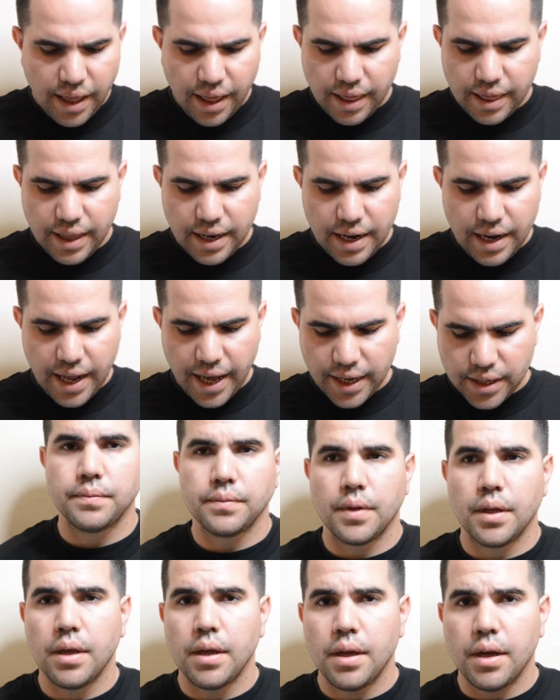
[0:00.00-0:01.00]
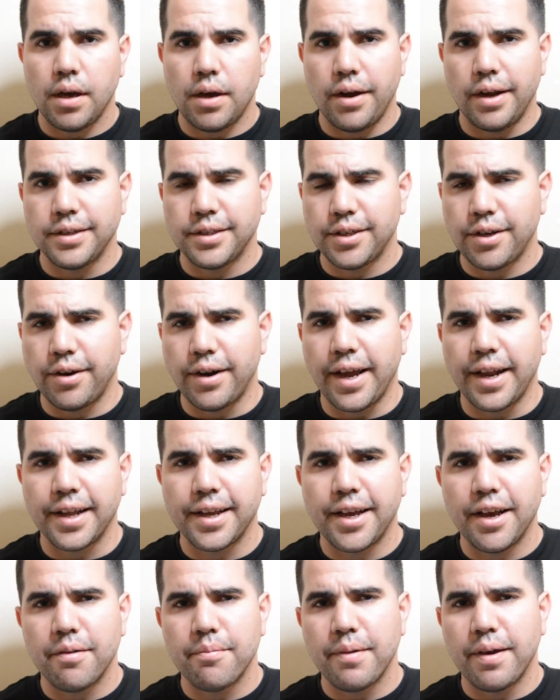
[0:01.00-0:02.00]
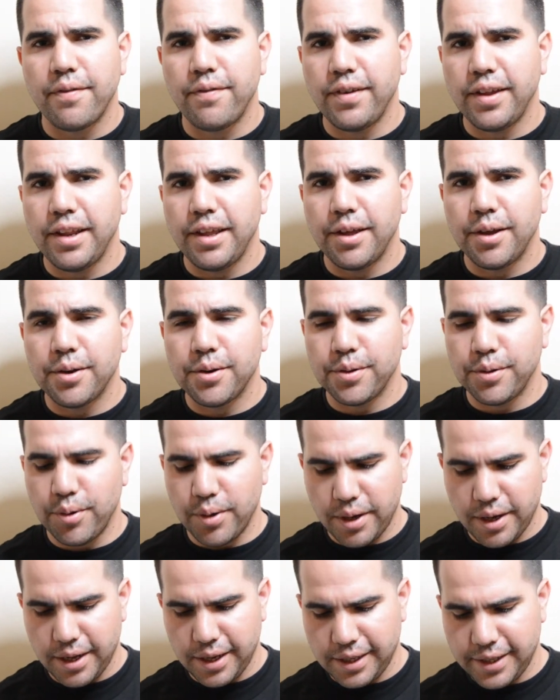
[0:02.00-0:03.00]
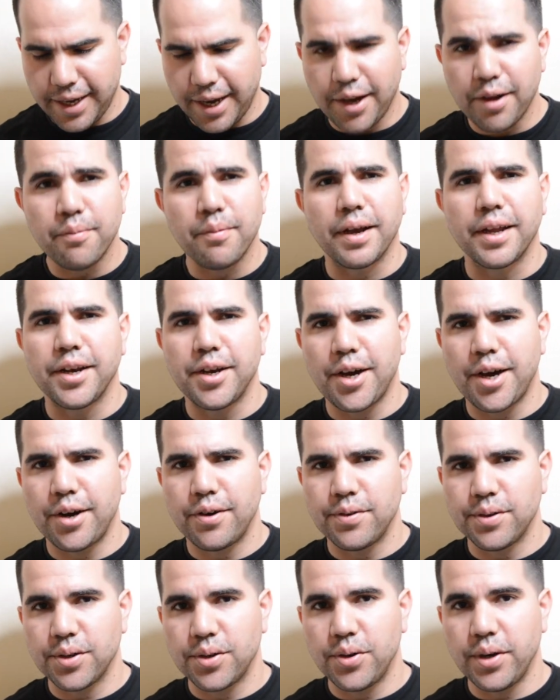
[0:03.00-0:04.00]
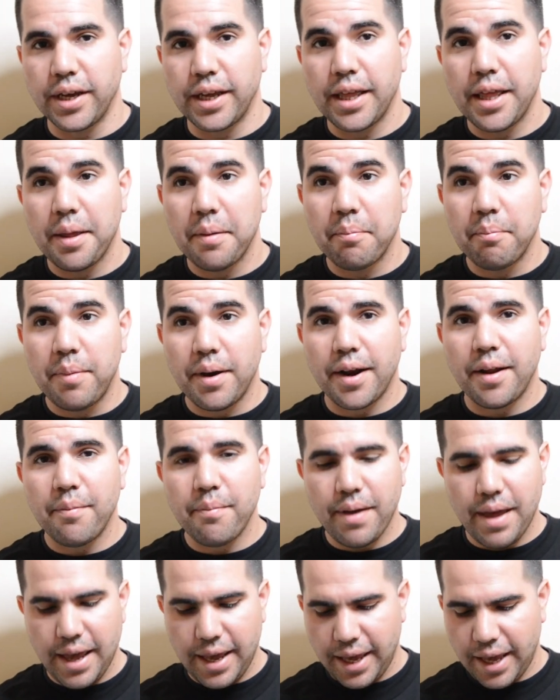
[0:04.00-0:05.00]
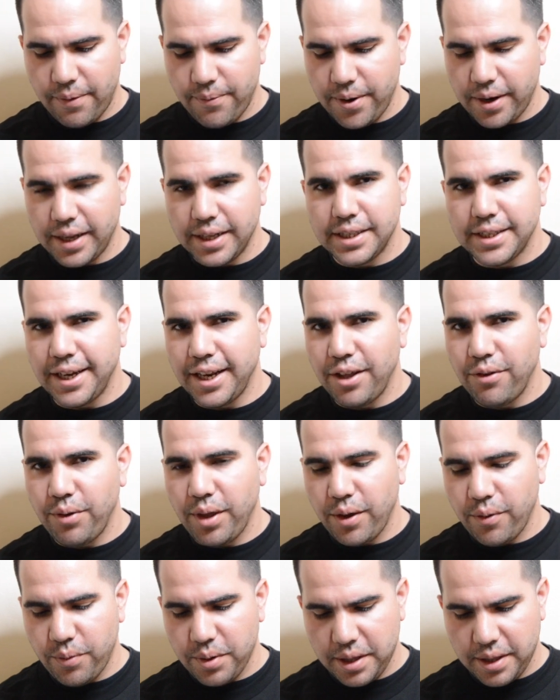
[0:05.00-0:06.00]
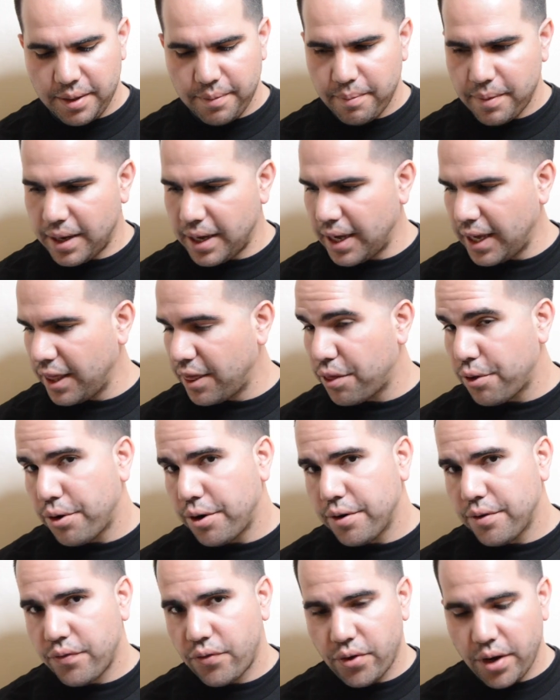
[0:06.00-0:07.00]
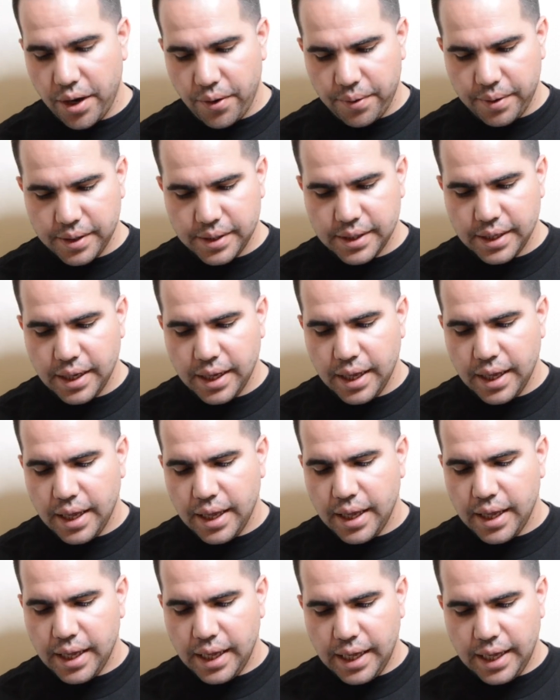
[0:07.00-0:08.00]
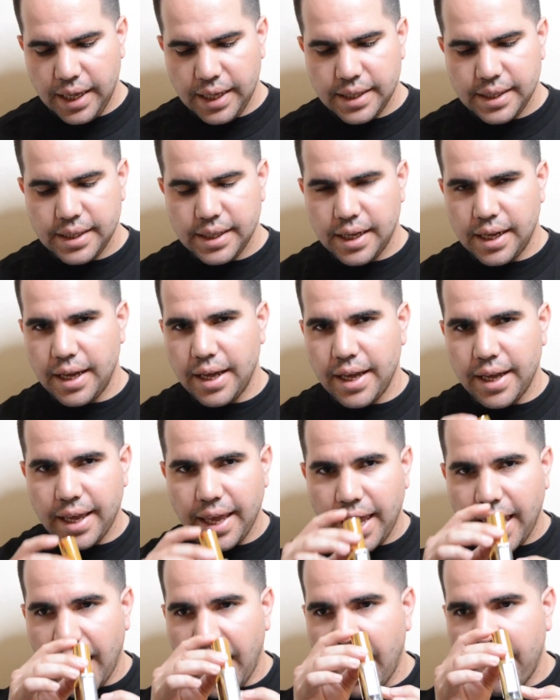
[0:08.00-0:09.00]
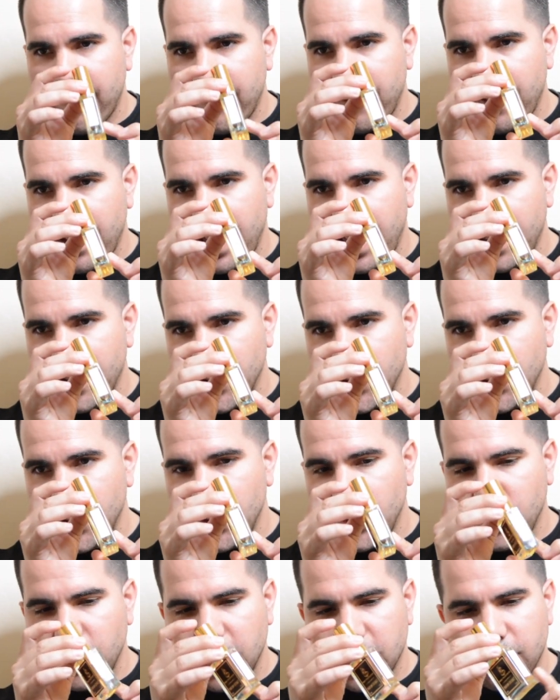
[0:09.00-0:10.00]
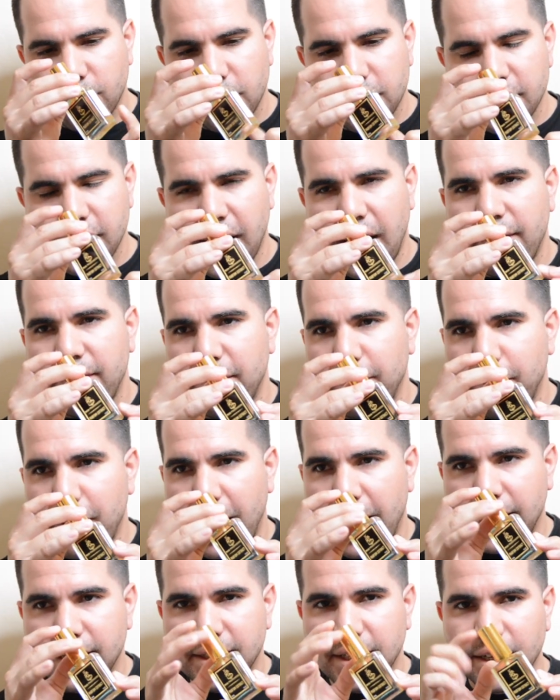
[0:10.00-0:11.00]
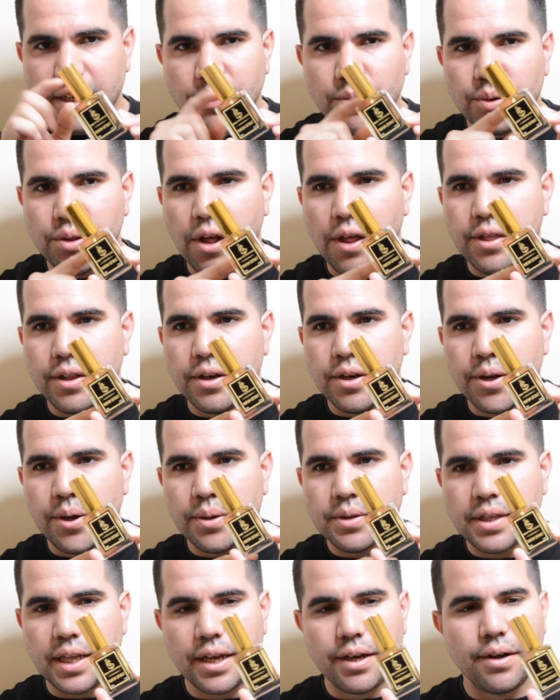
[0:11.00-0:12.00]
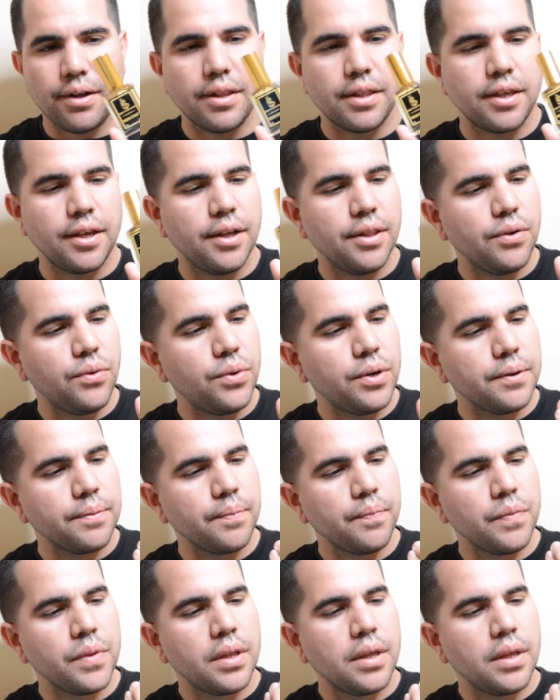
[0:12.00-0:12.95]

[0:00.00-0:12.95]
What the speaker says: The next, alright, sorry, I had to cut my video to check on my daughter real quick, but I'm back and we're continuing with my third fragrance. It's Cafe Oud. This one doesn't have the back sticker with all the notes like all the other one,